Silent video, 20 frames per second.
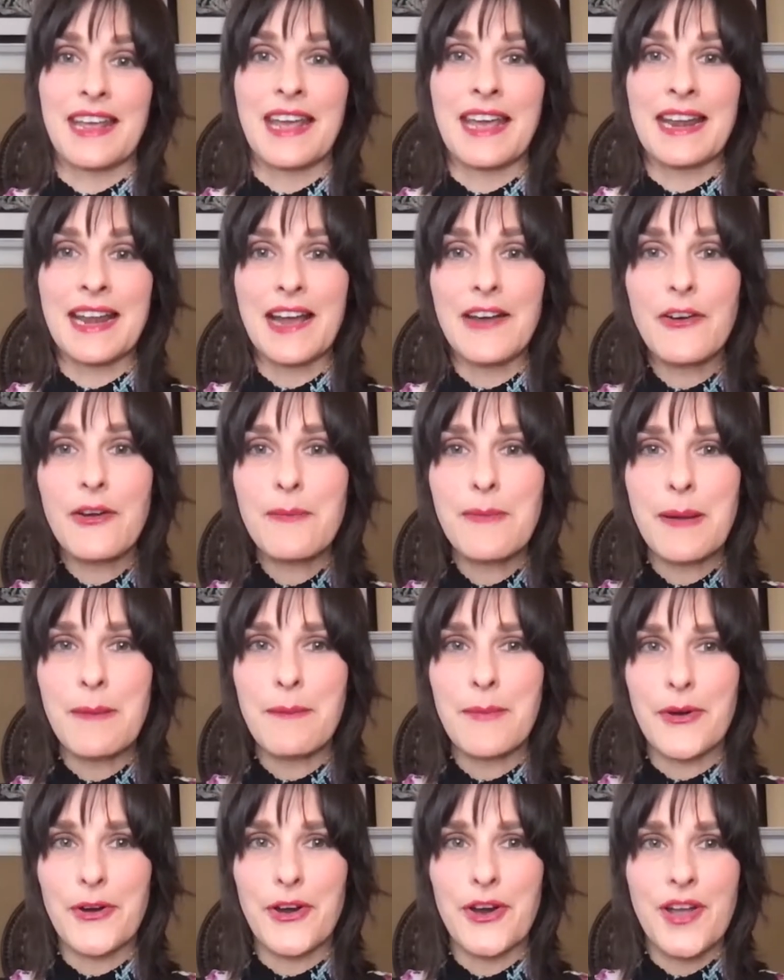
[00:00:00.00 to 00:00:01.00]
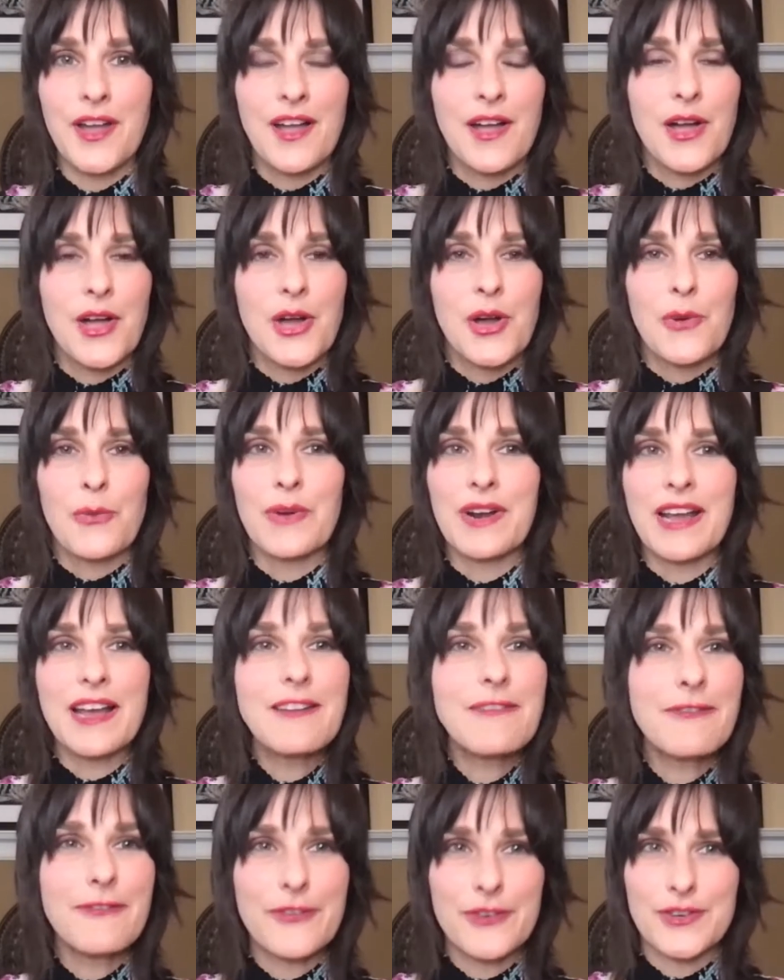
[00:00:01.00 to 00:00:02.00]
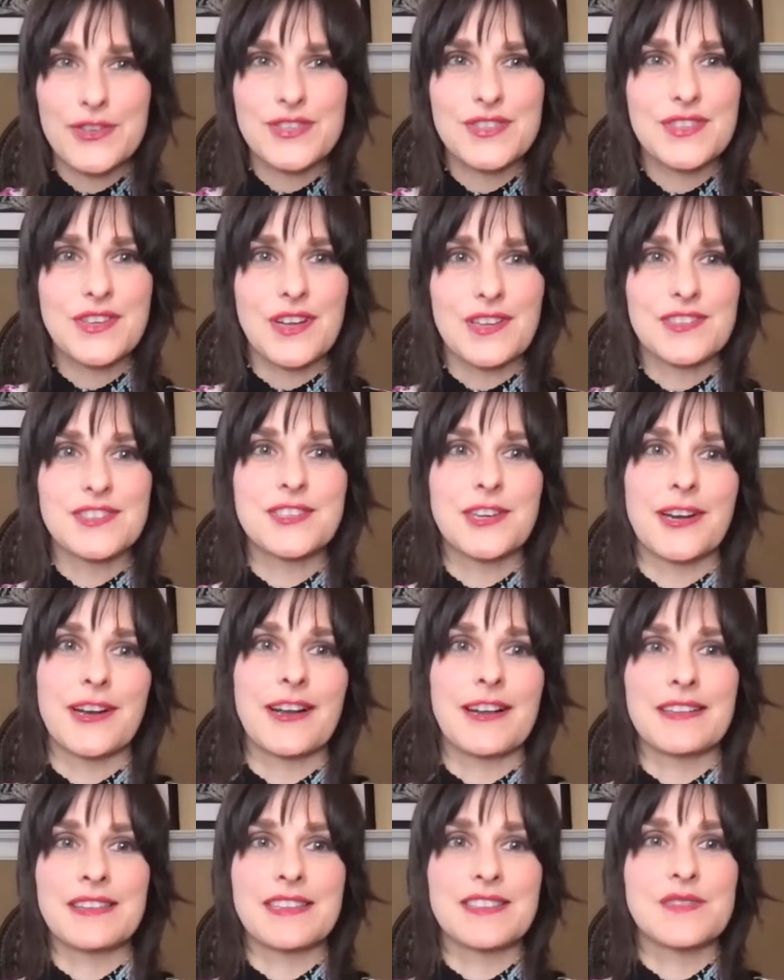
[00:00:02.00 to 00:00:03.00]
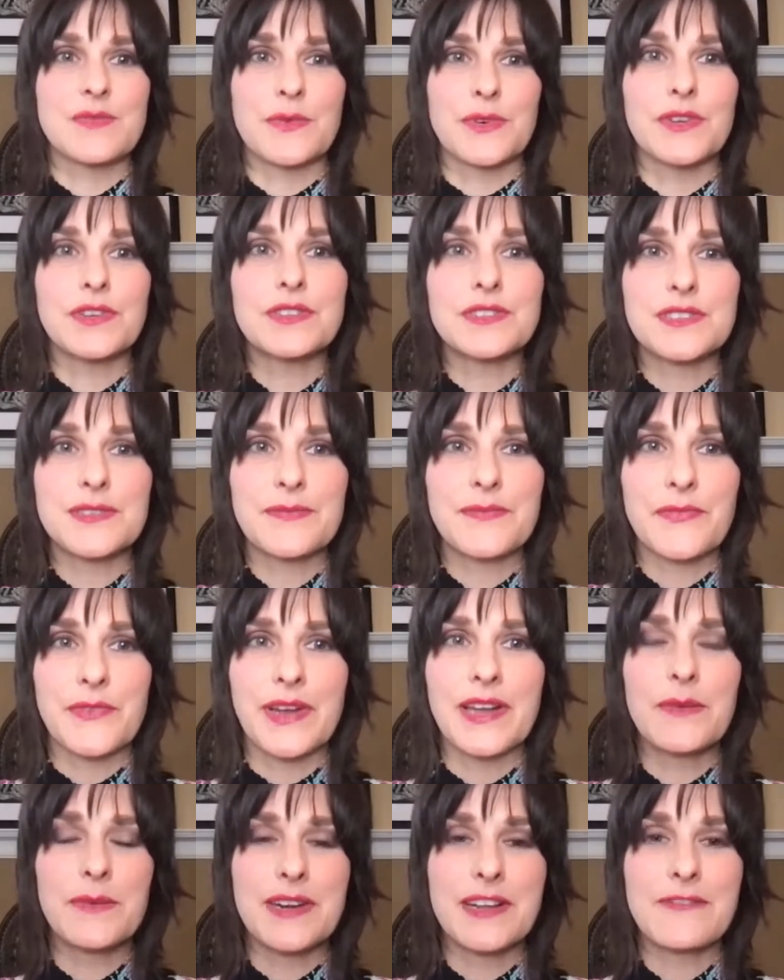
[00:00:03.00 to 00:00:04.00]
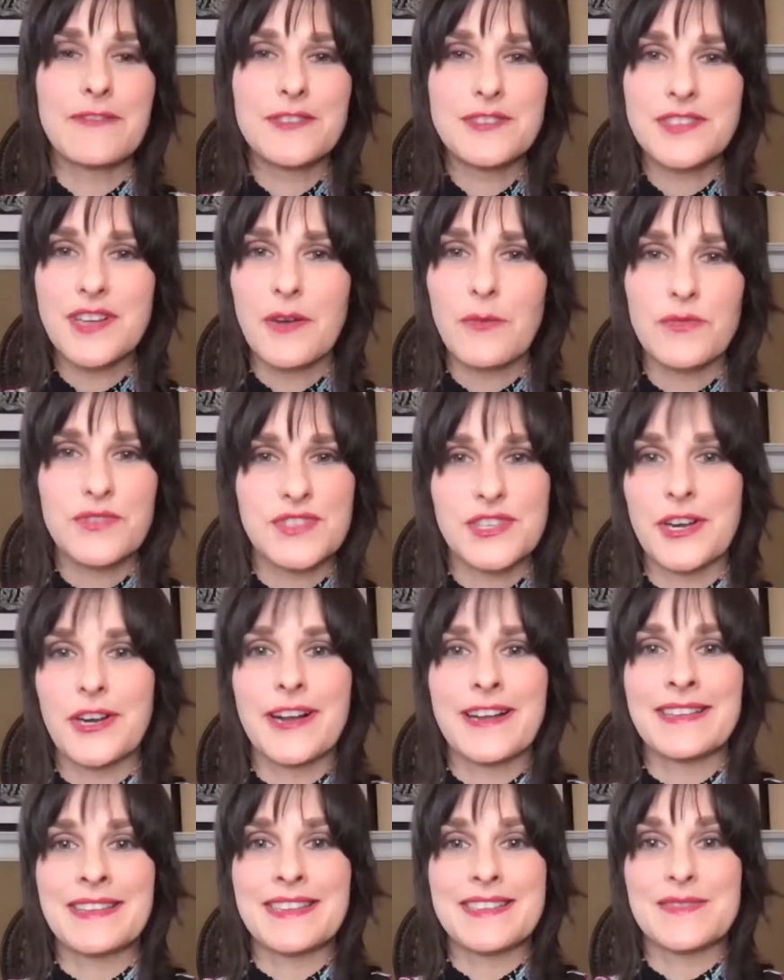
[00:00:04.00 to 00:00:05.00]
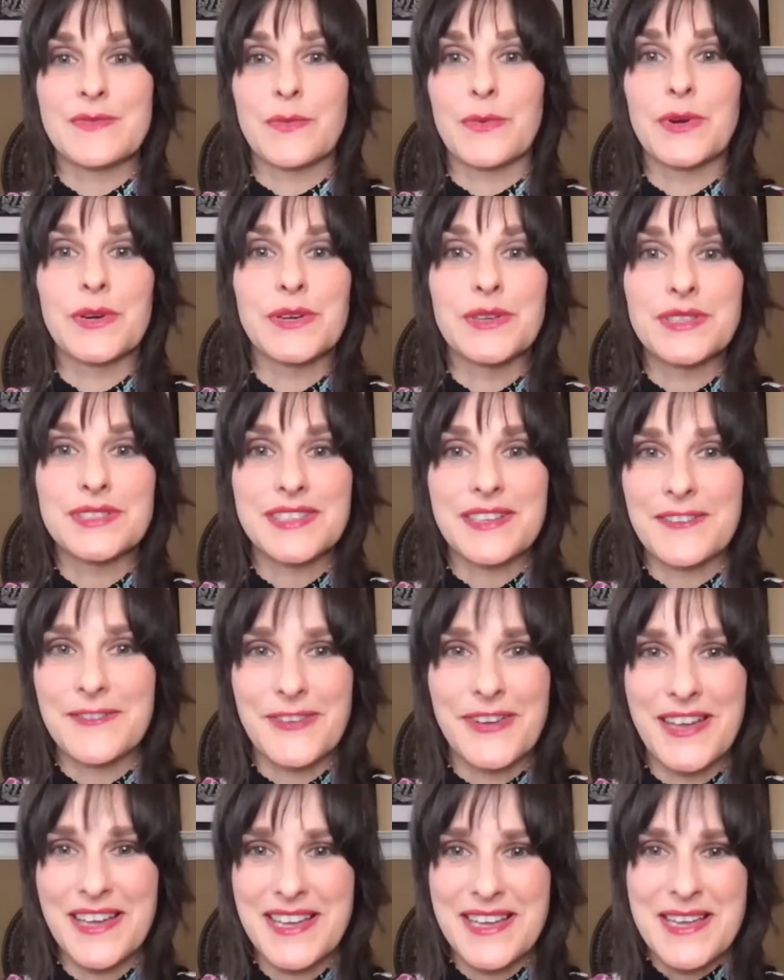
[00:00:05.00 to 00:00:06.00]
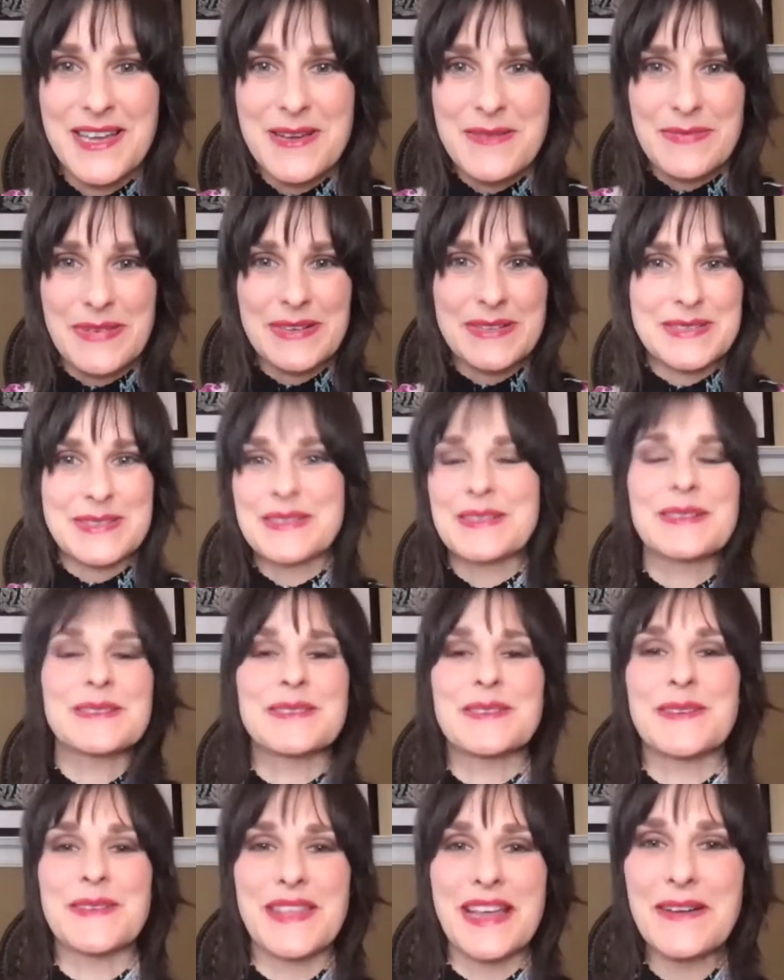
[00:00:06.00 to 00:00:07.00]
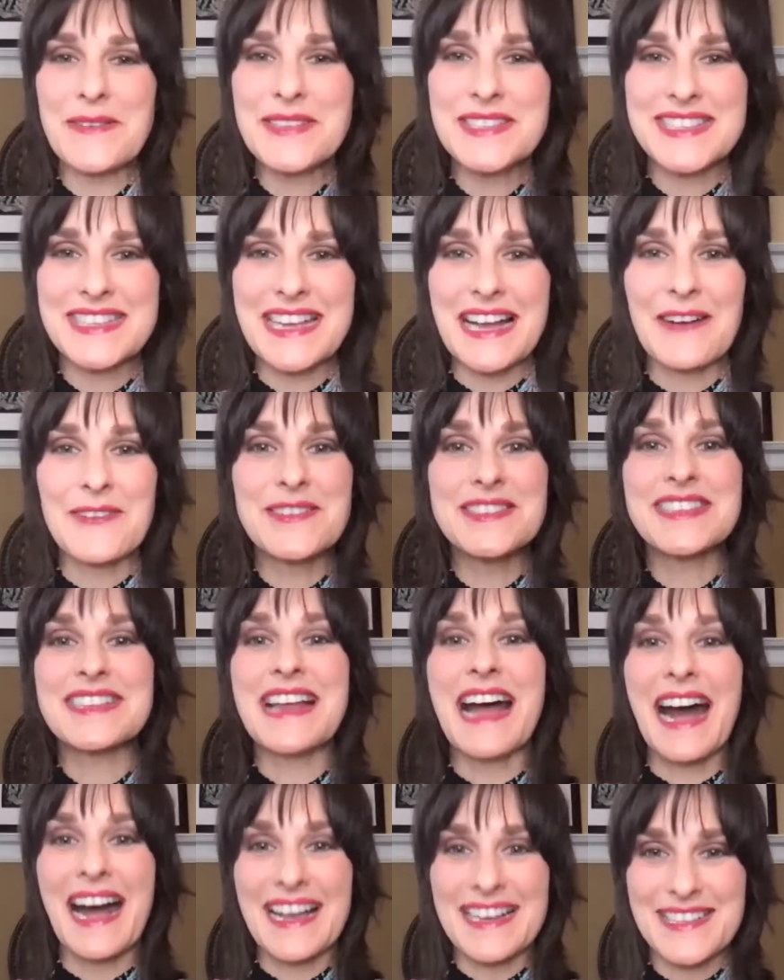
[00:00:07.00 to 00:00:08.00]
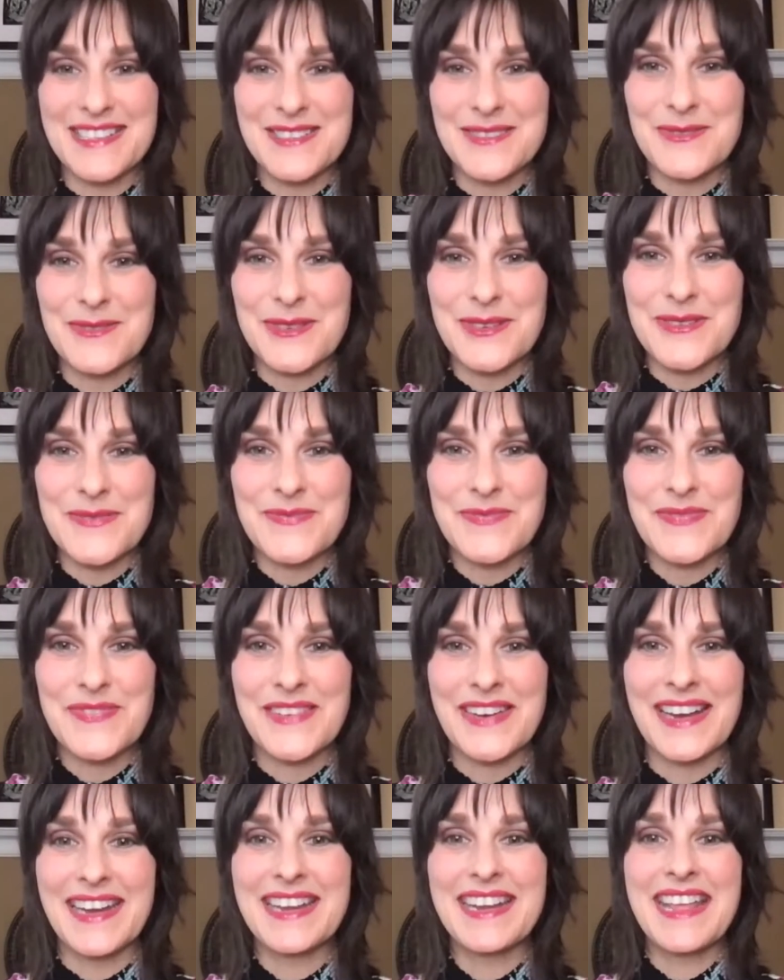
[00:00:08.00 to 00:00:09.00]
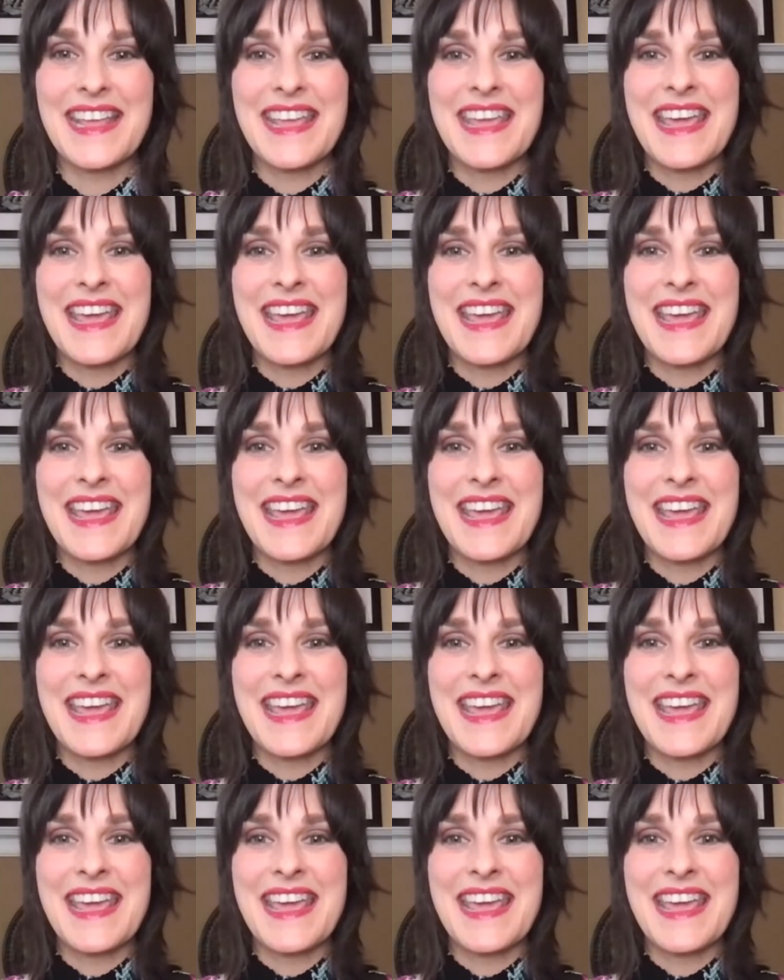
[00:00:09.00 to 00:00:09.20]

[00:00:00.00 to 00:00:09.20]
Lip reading: And I remember when I first got started in this world, right? When I first got started in this world of personal growth, I was in high school, right?